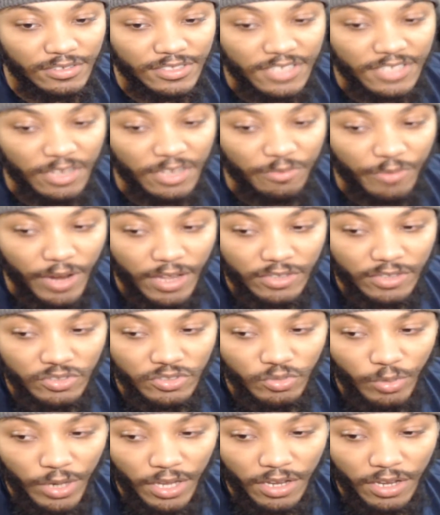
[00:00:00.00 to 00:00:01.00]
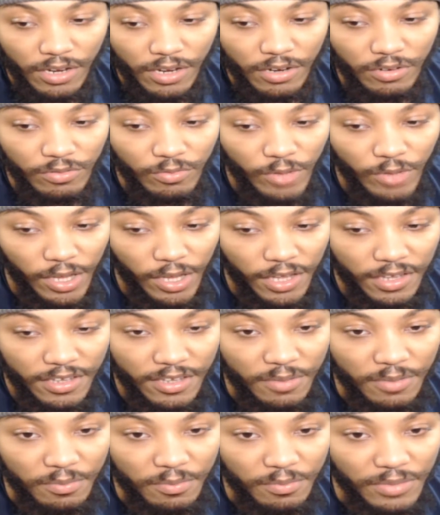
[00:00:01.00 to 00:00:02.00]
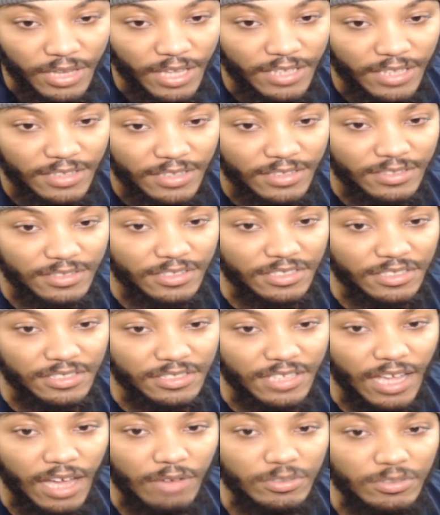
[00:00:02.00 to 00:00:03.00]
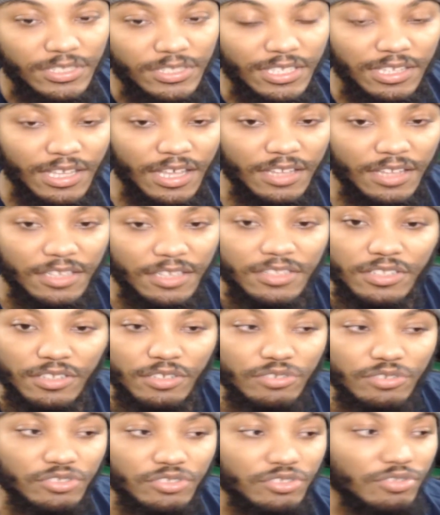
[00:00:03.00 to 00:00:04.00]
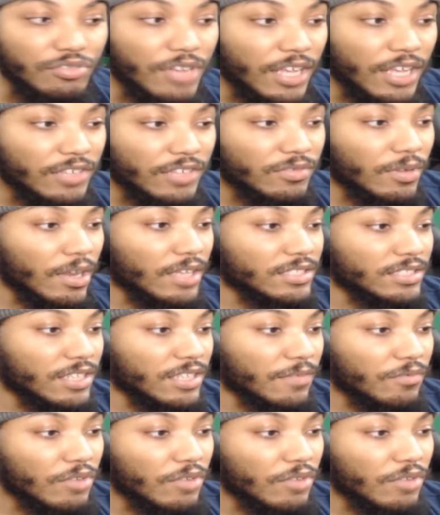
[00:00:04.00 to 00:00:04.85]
10 rounds where? What? Like, this guy was clearly delusional, and that's what I said.